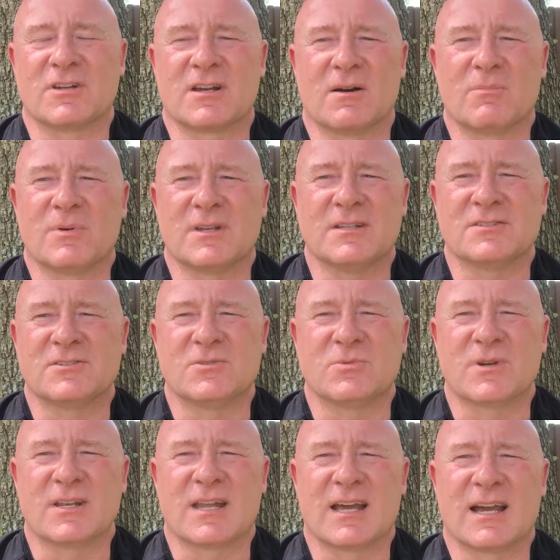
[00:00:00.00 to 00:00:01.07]
company is
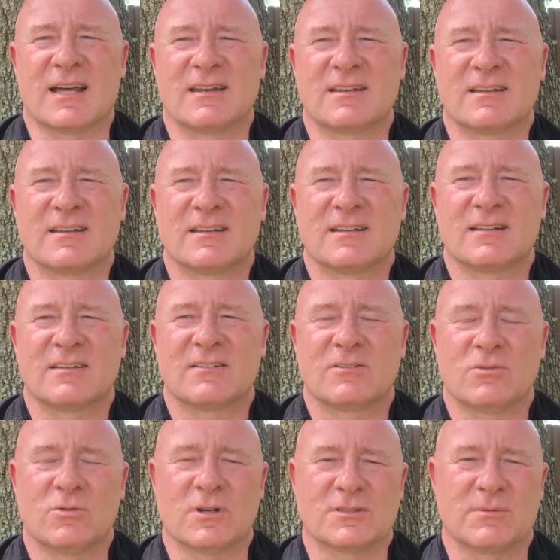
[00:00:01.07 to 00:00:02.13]
doing that
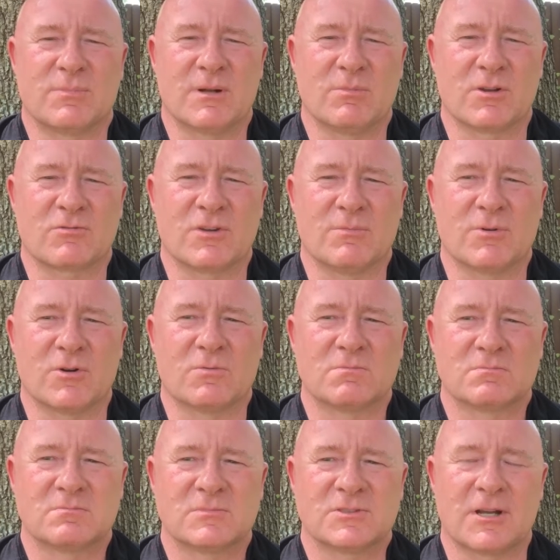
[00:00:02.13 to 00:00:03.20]
who has a public repo.
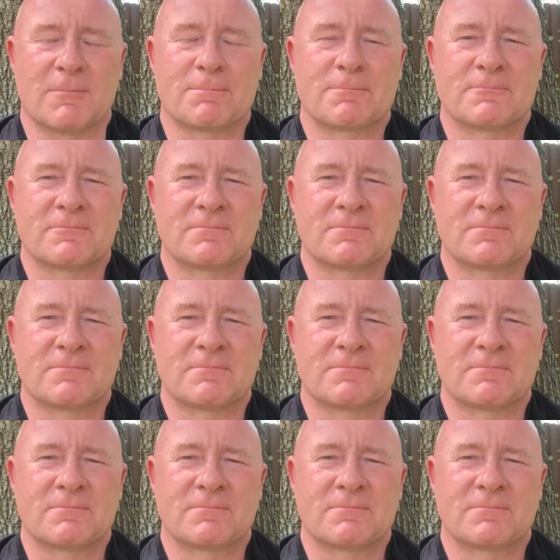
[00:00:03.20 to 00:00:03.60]
So